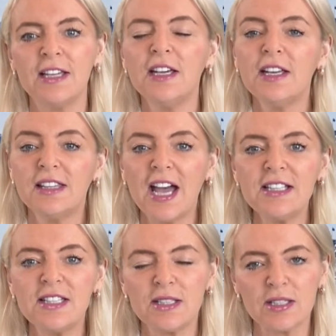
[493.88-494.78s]

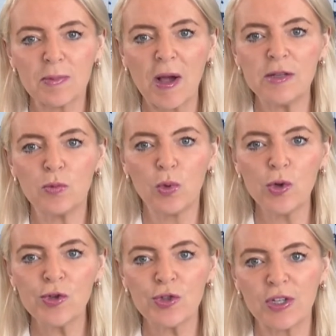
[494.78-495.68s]
That's despite Wall
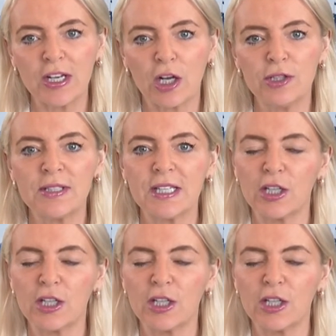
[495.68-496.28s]
Street closing